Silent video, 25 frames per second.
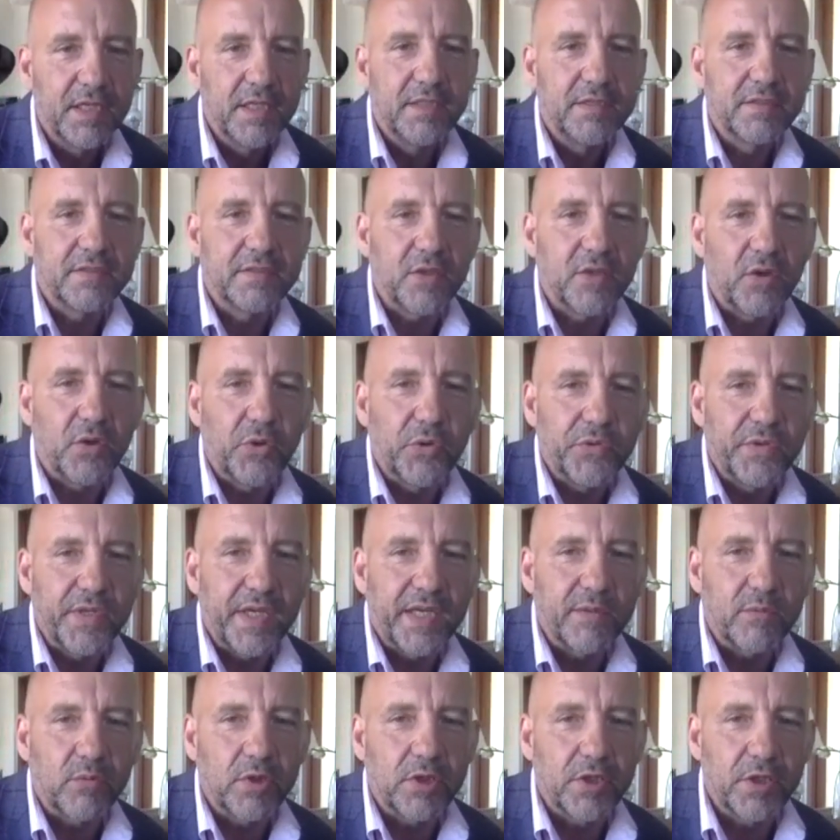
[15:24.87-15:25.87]
so they
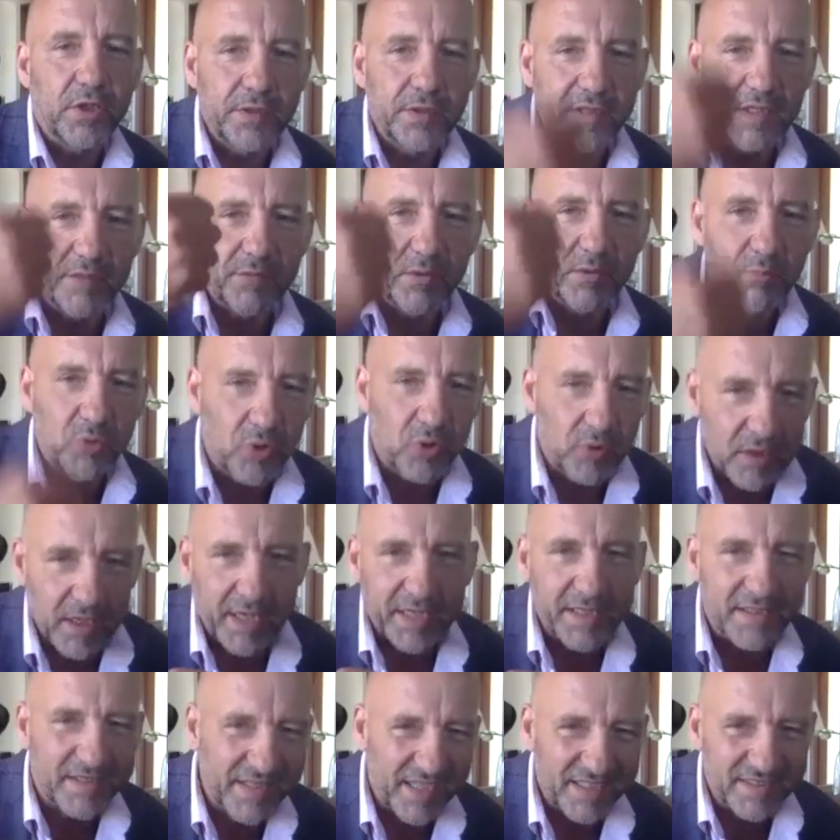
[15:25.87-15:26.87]
were more
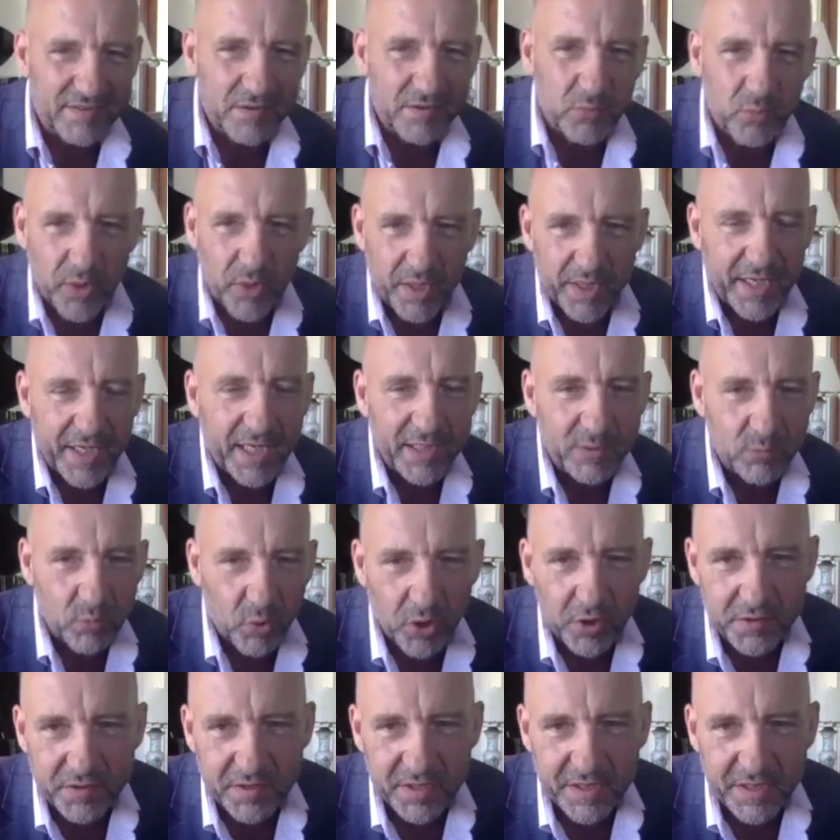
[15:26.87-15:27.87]
like, that's the way I
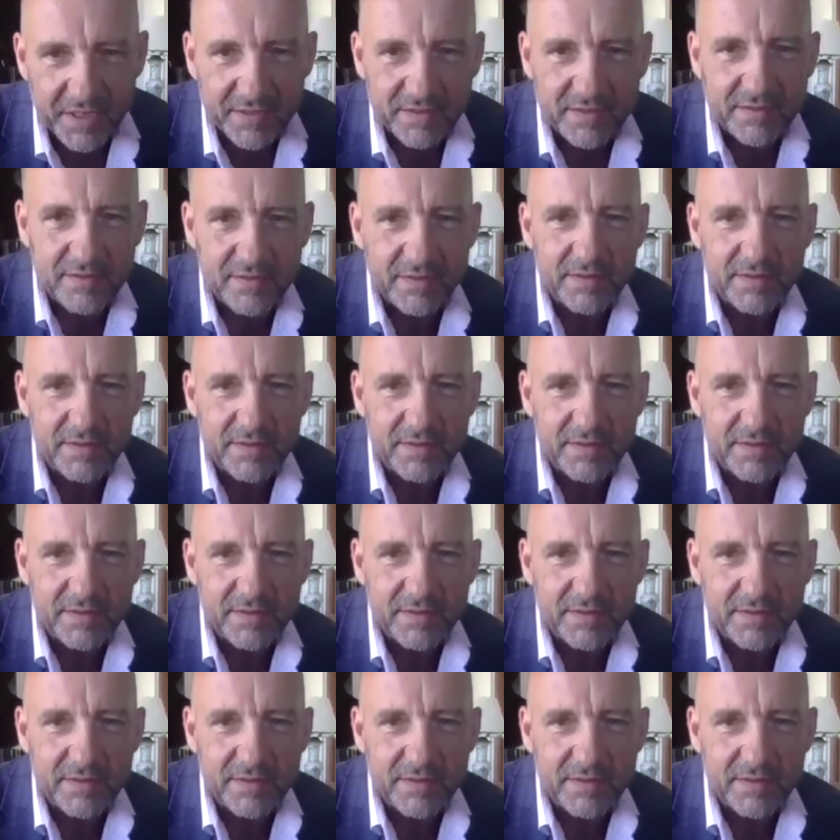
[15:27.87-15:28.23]
want it,